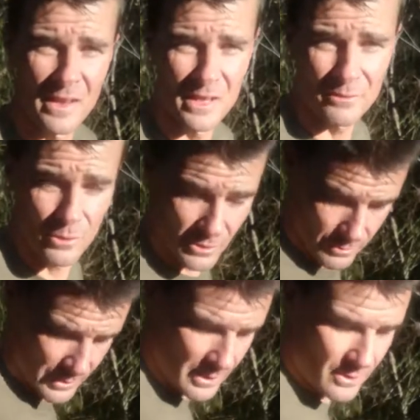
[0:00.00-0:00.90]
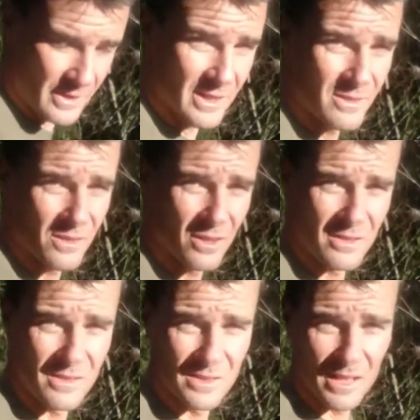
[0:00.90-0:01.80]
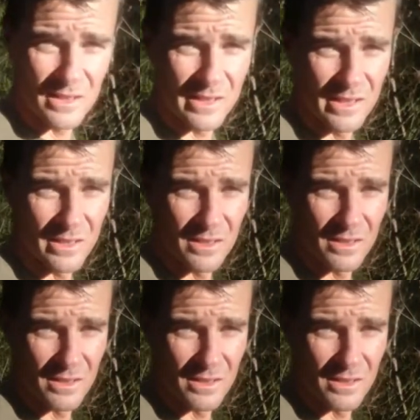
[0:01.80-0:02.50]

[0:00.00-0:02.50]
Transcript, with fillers: And of course we know cancer grows exactly here,